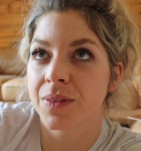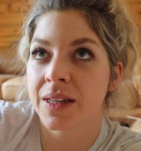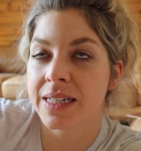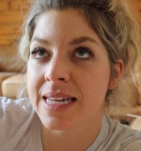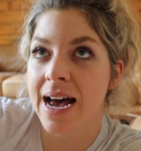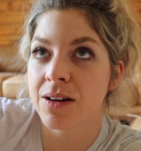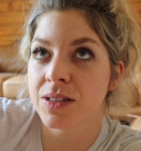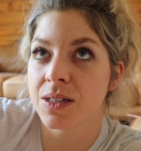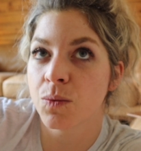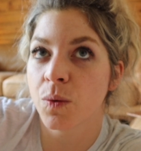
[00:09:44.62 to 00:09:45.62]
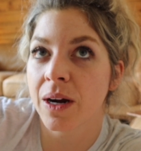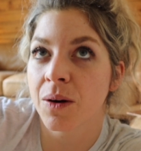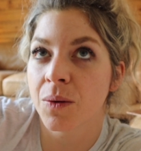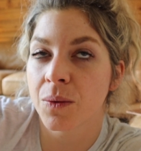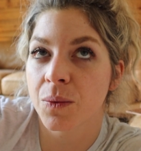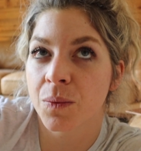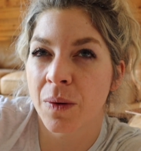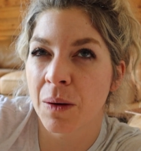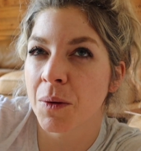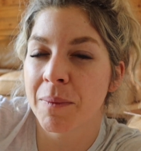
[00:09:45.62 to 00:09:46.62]
this house and where,
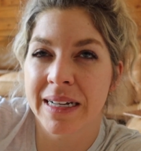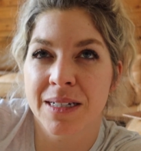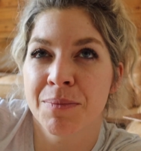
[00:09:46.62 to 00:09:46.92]
where we're meant